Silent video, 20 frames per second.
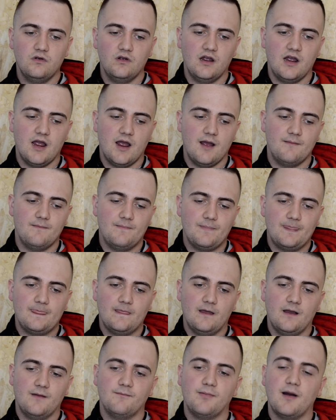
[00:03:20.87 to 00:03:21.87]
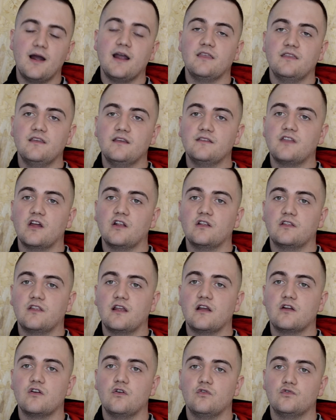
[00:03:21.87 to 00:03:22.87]
and buy the adult
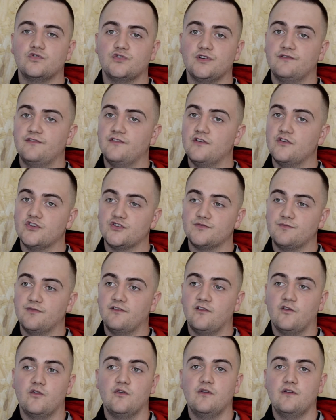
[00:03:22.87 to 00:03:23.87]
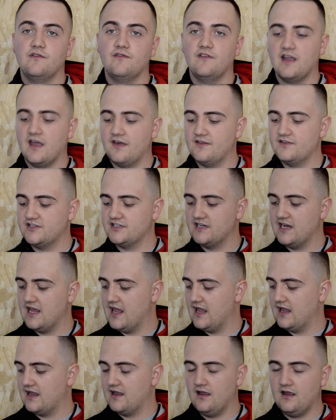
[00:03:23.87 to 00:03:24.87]
enclosure first before you even get a
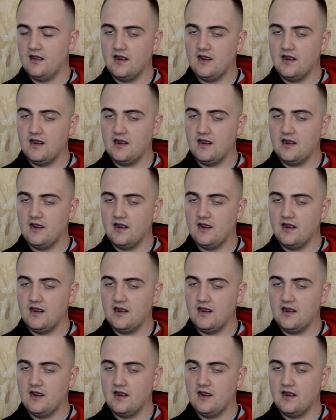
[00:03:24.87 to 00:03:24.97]
snake.